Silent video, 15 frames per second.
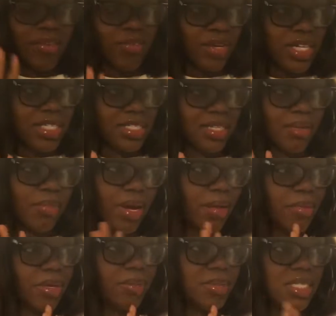voice and I'm
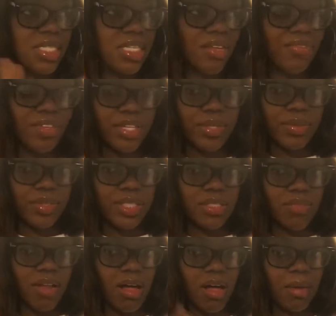probably going to be sniffling through this
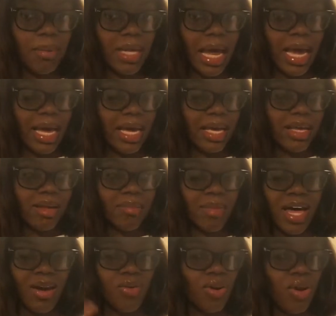vlog, but
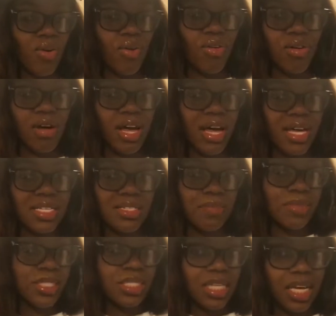I guess
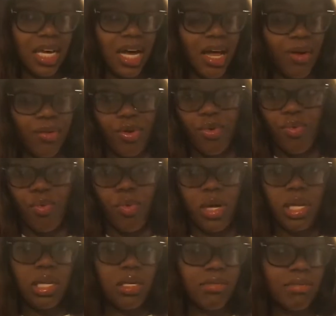I'm sick. I don't know
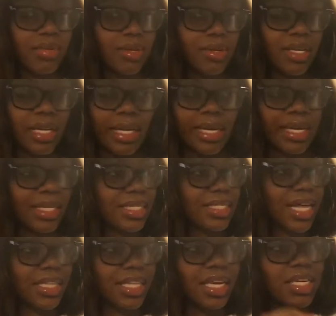what it is.
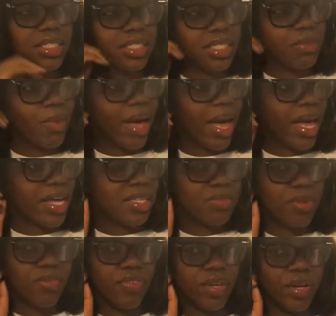I think it's just my
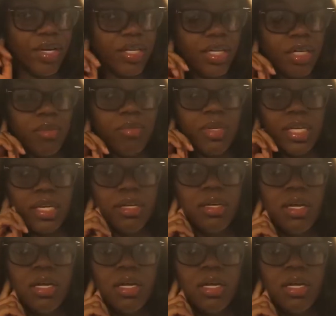asthma flaring up, but